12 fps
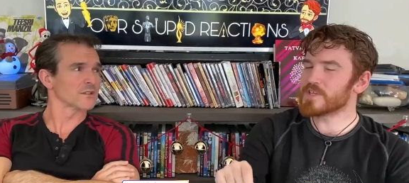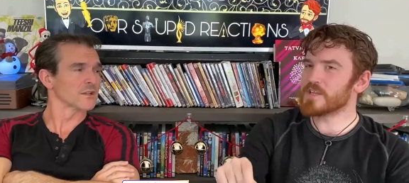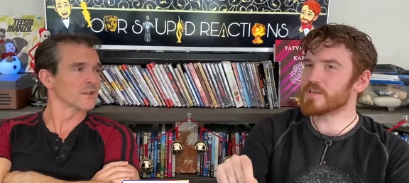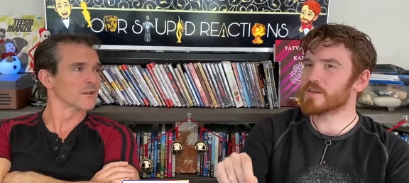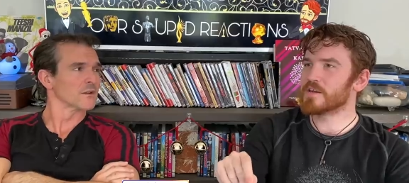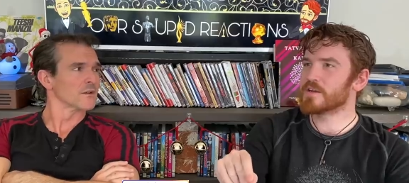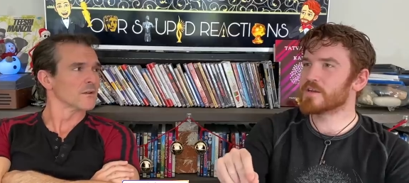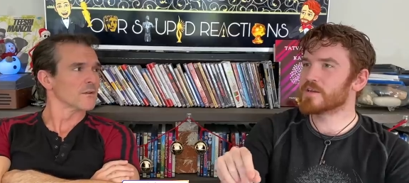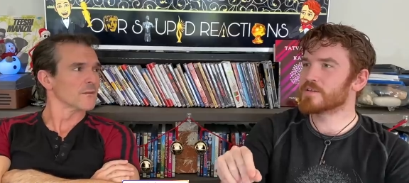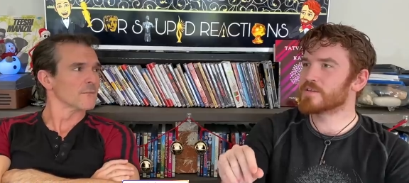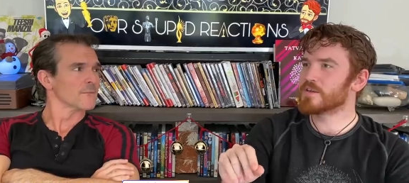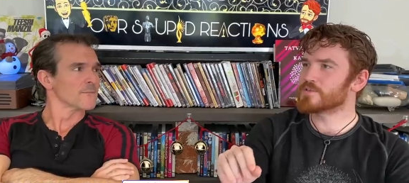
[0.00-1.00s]
Speaker 1: it. seen
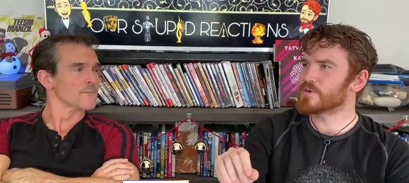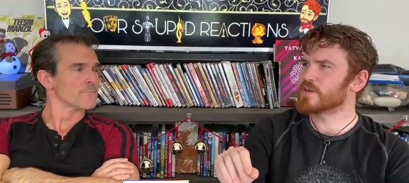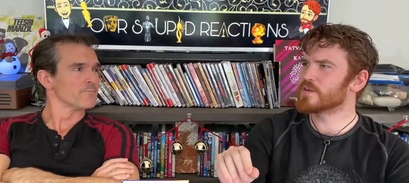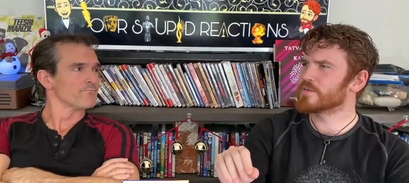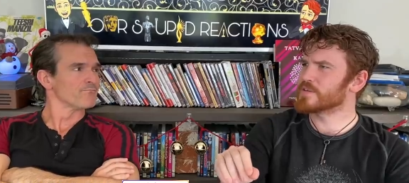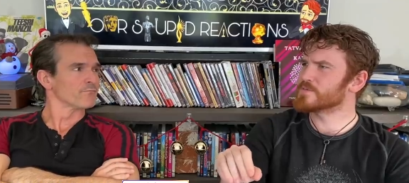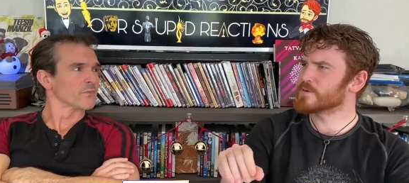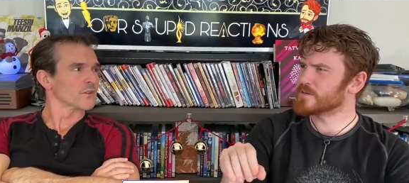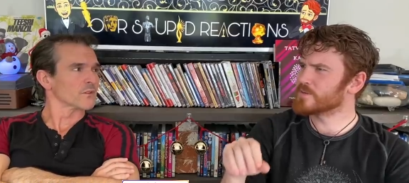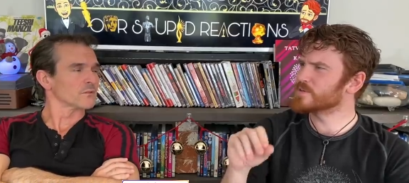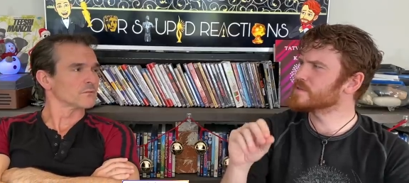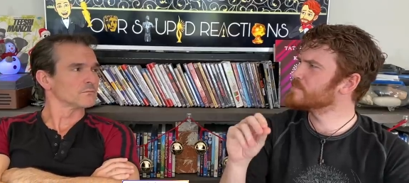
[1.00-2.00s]
a, a, a trailer of his where
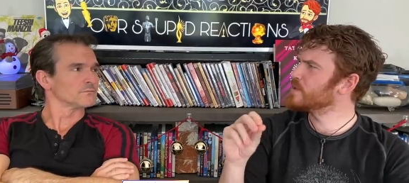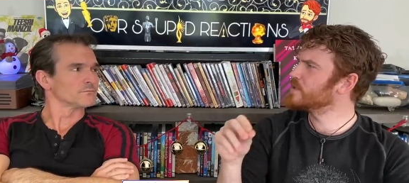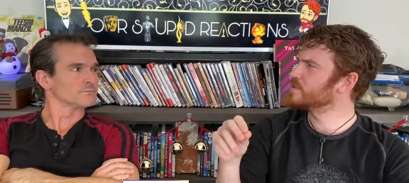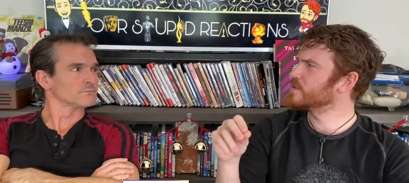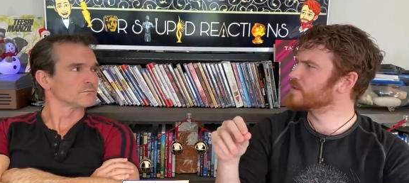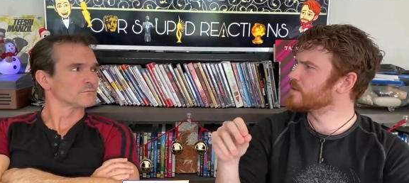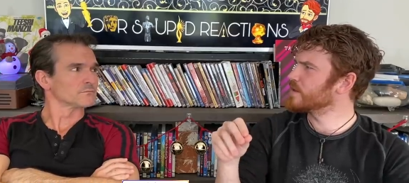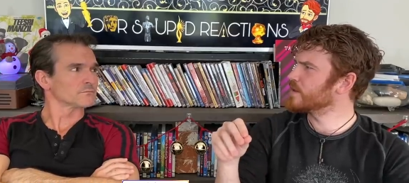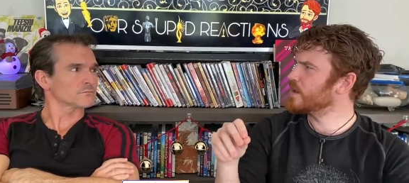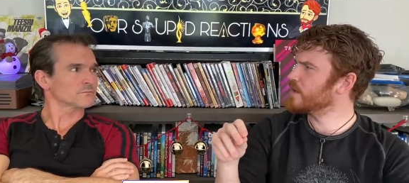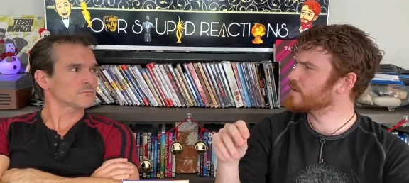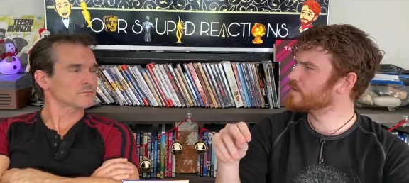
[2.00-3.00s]
it was a military thing.
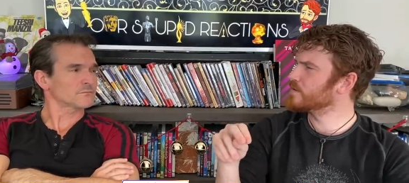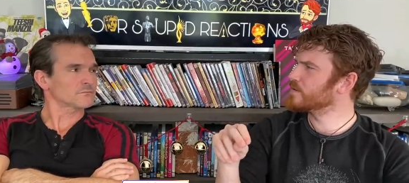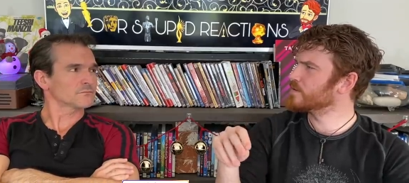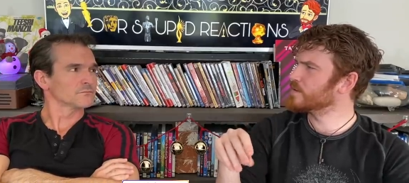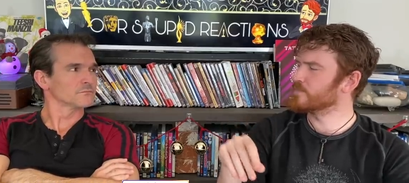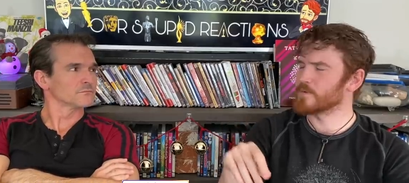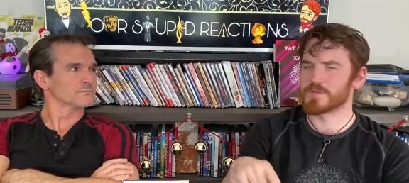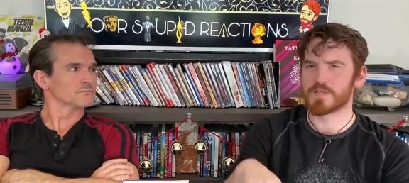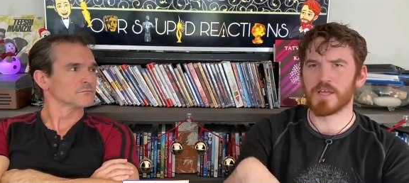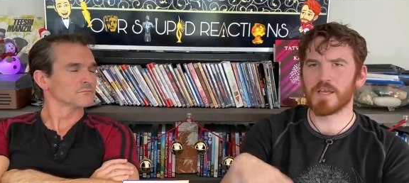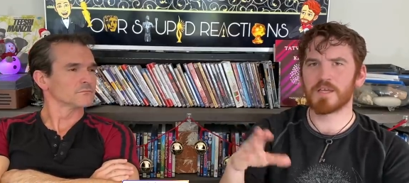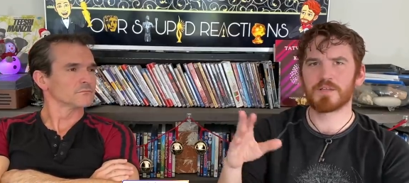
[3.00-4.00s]
I don't know if it was a
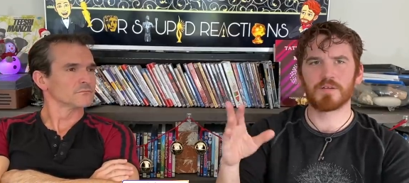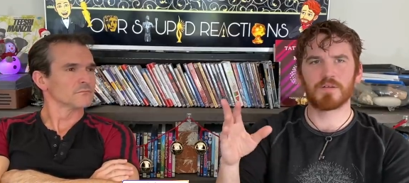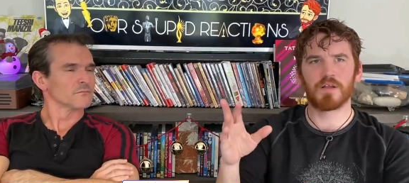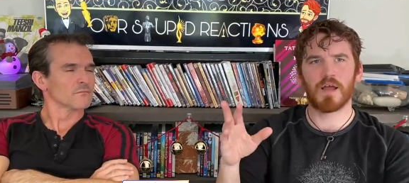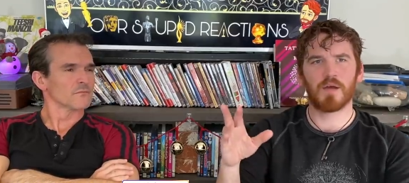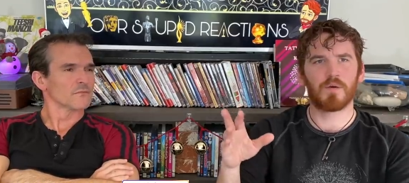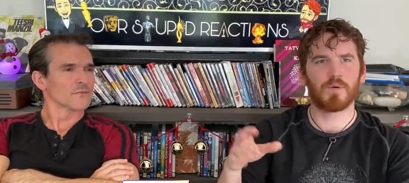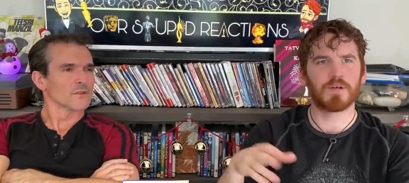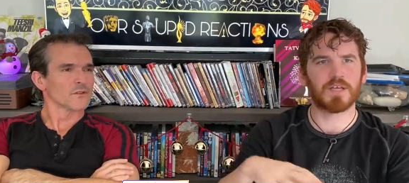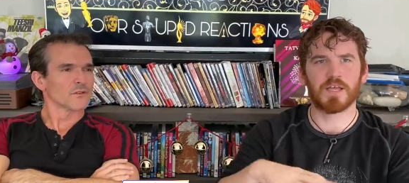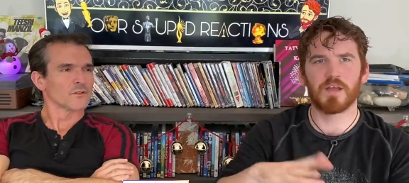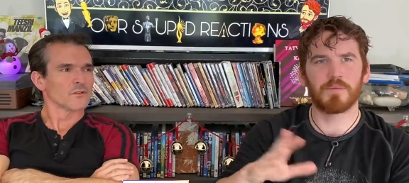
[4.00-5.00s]
hit or how it was.
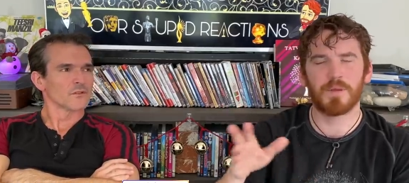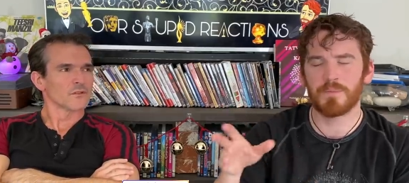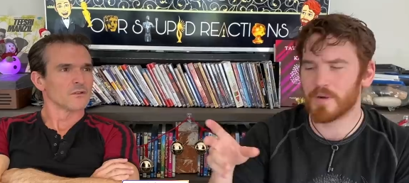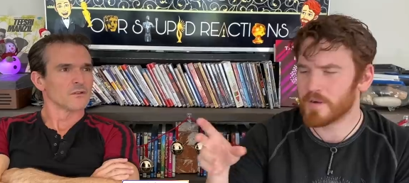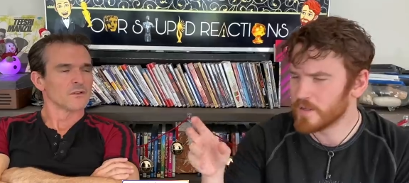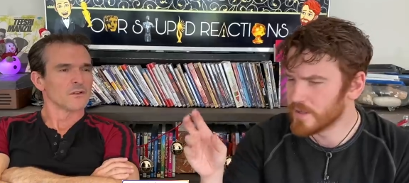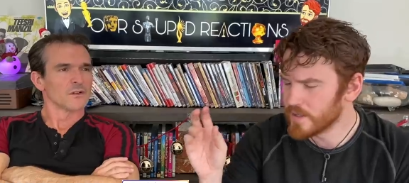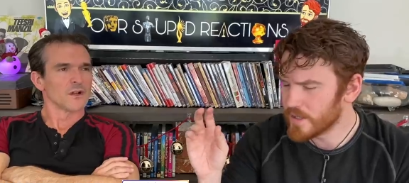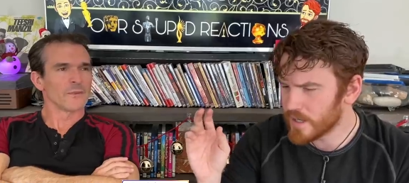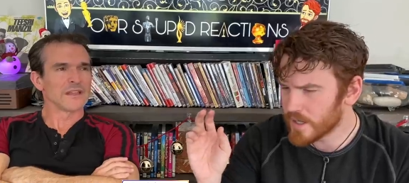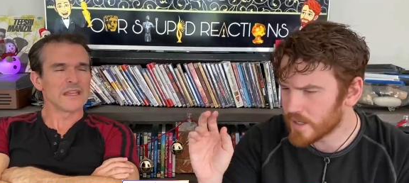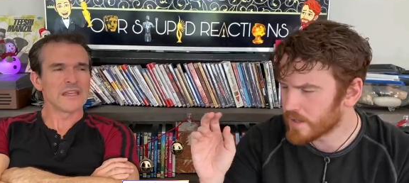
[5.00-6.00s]
I can't remember. I
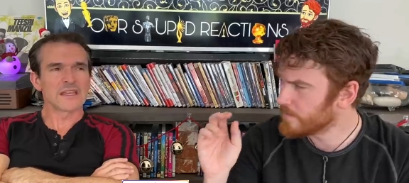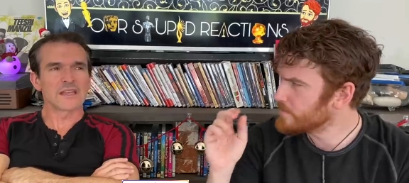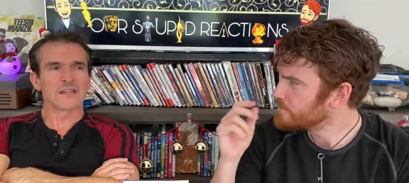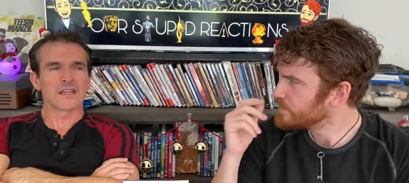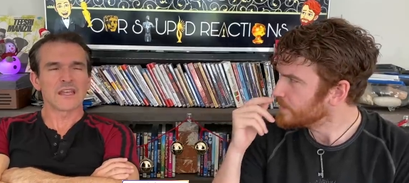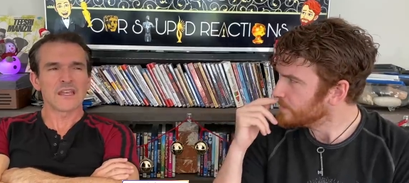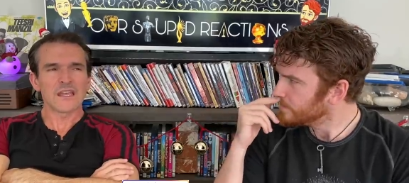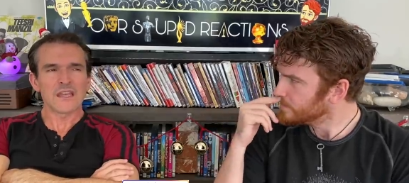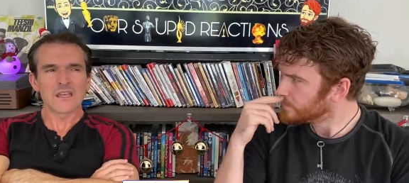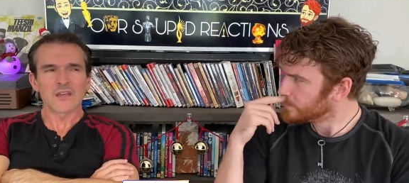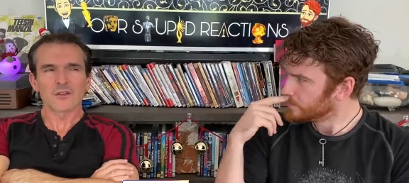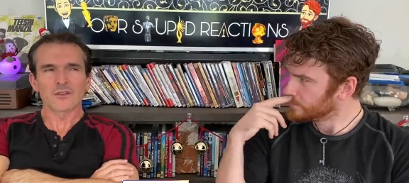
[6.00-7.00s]
mean, uh, he could
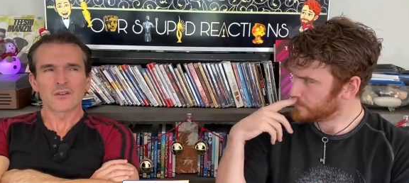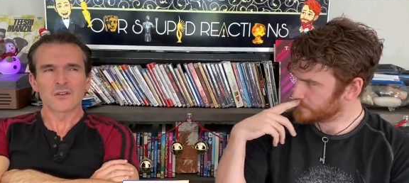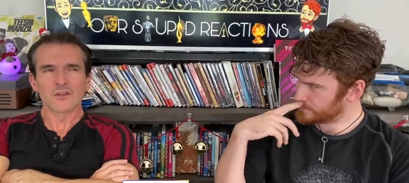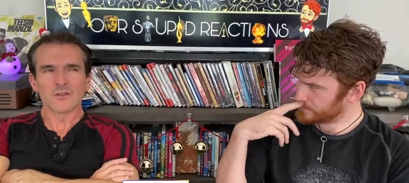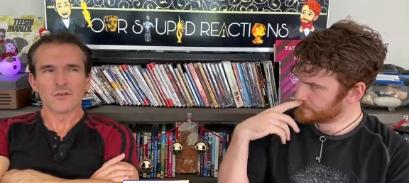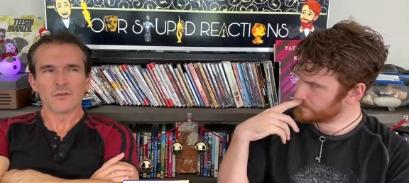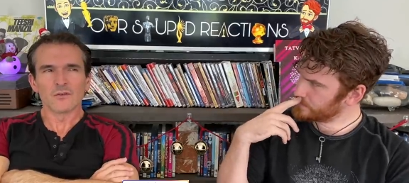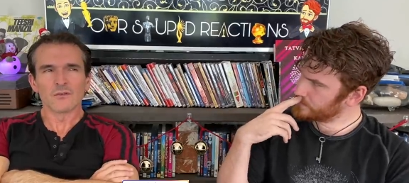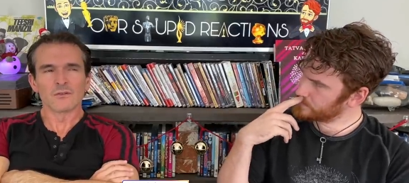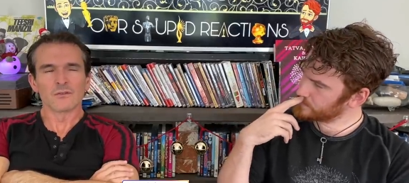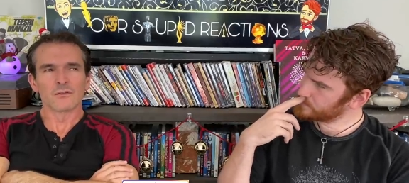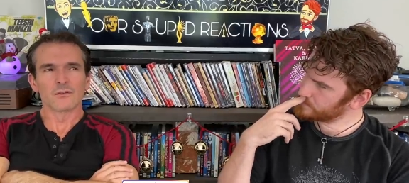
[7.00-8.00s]
he could do
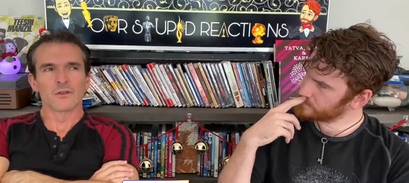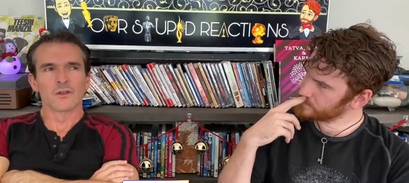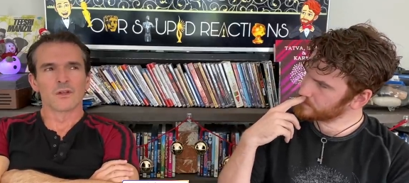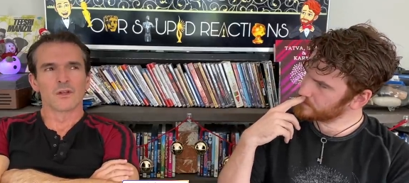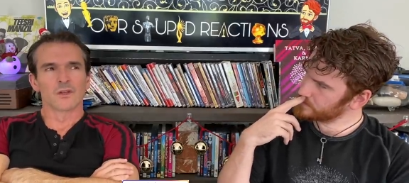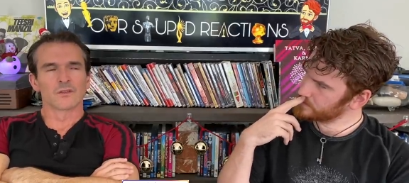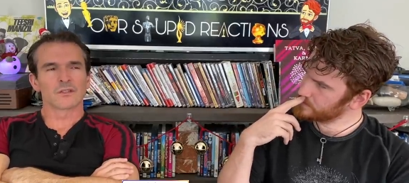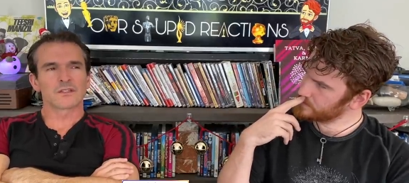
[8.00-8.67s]
the